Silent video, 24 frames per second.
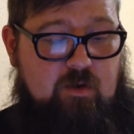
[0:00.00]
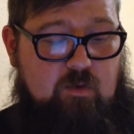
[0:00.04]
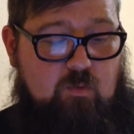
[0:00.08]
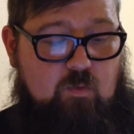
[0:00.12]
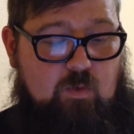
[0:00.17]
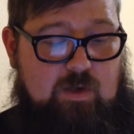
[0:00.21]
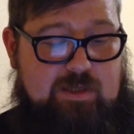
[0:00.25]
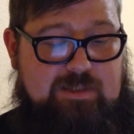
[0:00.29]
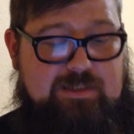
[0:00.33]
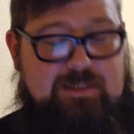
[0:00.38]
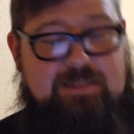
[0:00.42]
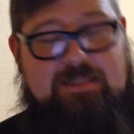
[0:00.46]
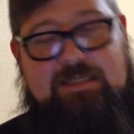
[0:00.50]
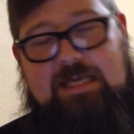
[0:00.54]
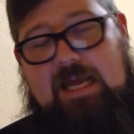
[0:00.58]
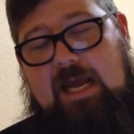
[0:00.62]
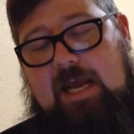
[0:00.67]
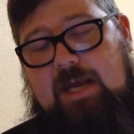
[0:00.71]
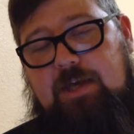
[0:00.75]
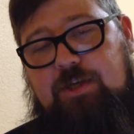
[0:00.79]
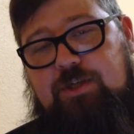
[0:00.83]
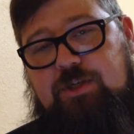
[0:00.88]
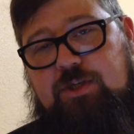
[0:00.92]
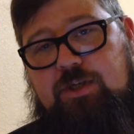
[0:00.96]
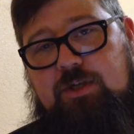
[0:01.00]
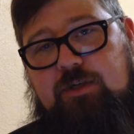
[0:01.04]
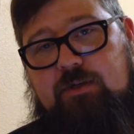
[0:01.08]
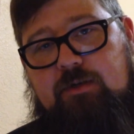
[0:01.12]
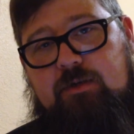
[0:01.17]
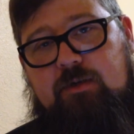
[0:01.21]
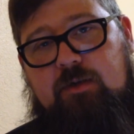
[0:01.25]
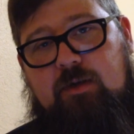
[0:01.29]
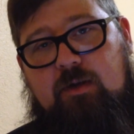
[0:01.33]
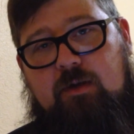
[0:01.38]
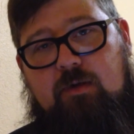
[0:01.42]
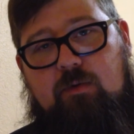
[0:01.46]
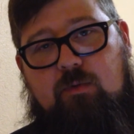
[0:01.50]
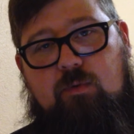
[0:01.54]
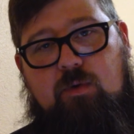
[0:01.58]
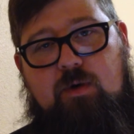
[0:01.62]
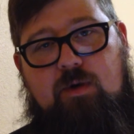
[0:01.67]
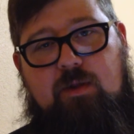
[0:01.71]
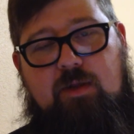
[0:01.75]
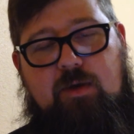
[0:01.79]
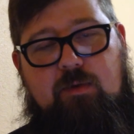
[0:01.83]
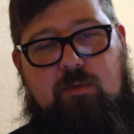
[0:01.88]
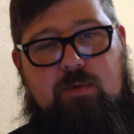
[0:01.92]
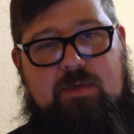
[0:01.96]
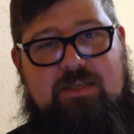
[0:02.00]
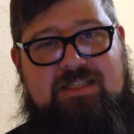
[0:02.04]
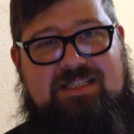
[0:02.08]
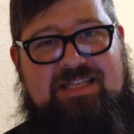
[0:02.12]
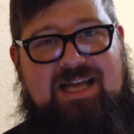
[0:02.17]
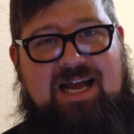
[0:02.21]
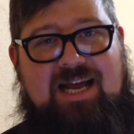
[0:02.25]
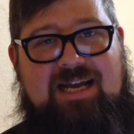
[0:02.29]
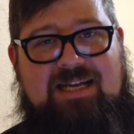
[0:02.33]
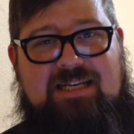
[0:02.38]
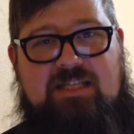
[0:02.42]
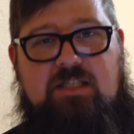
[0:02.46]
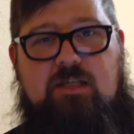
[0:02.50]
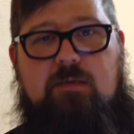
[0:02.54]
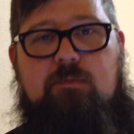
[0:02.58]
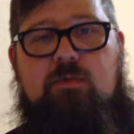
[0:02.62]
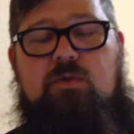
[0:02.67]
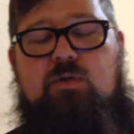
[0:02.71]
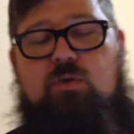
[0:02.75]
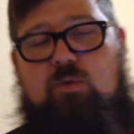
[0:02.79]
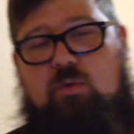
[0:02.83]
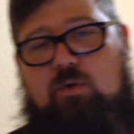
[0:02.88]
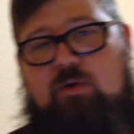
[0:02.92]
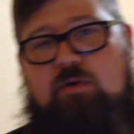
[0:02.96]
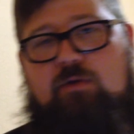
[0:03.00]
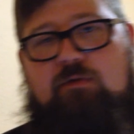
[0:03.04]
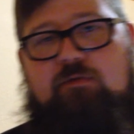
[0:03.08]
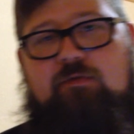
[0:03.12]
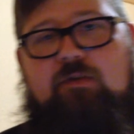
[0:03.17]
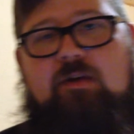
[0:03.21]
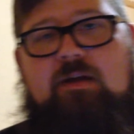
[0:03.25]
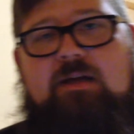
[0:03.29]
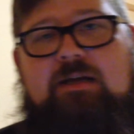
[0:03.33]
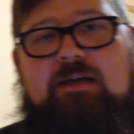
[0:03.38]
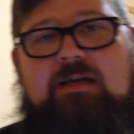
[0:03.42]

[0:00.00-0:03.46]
recitation, where they recite some sort of